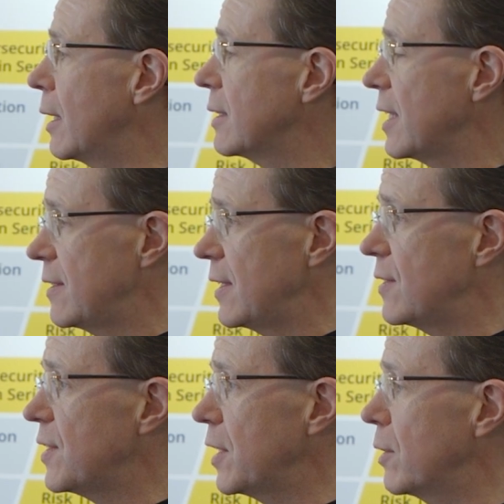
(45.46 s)
these
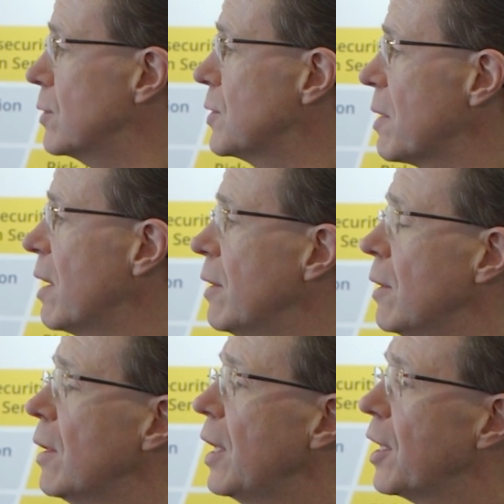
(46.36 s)
ECUs.
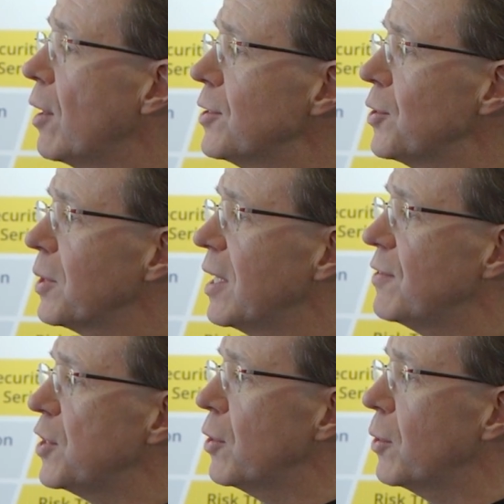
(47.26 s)
It also
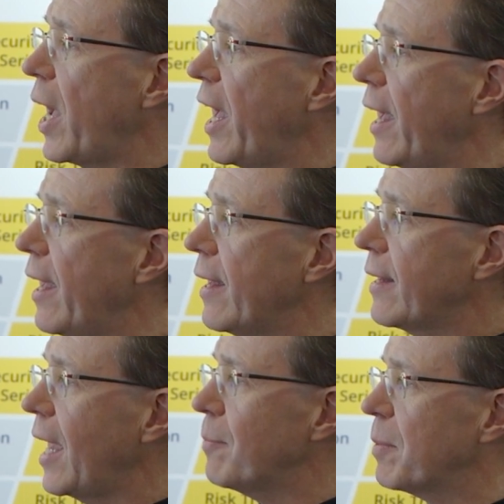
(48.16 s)
gives you a
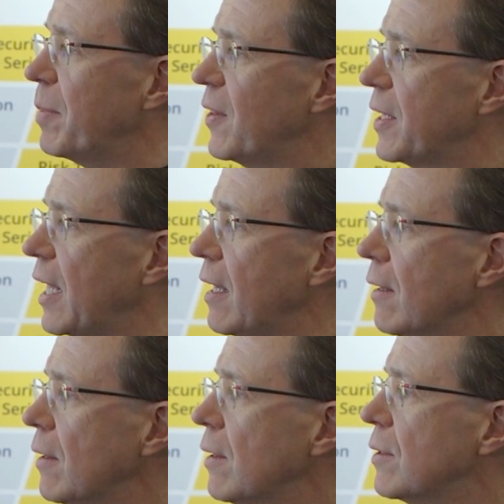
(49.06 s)
capability
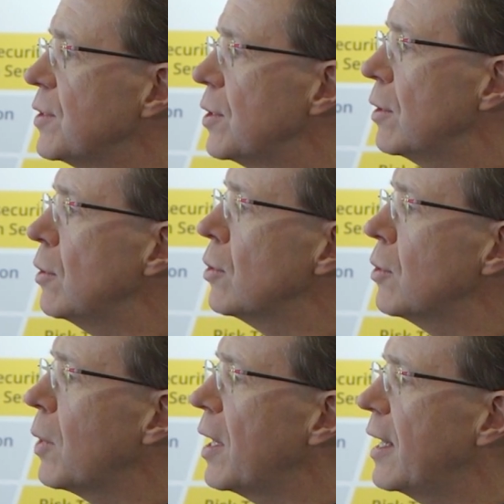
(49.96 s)

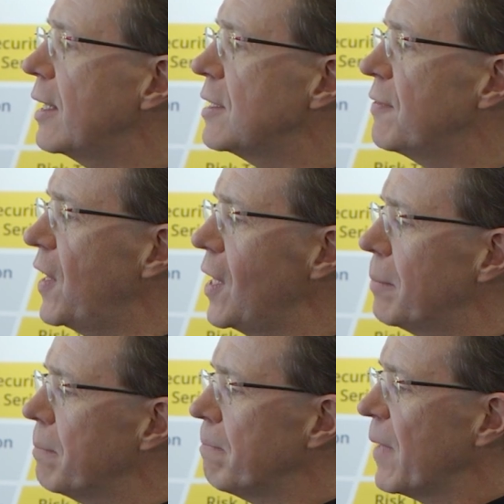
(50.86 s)
to
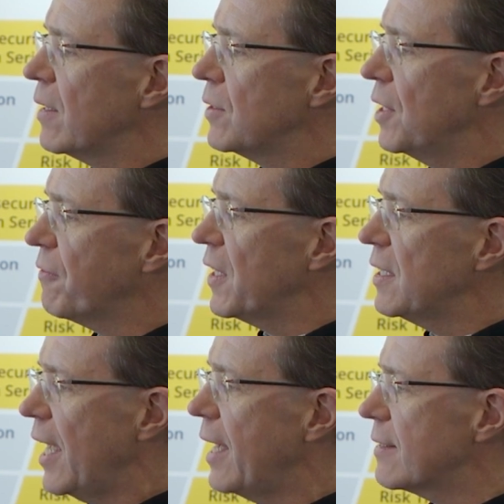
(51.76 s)
develop different
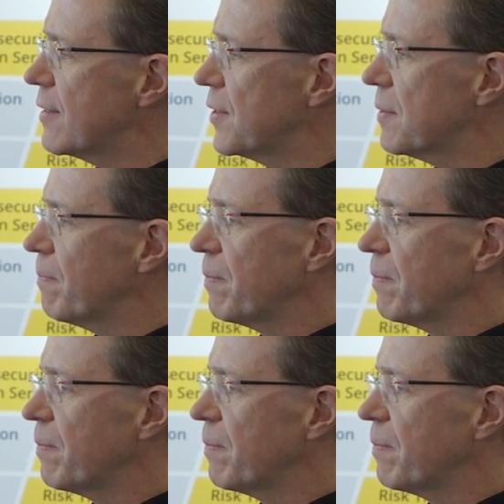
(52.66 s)
tests.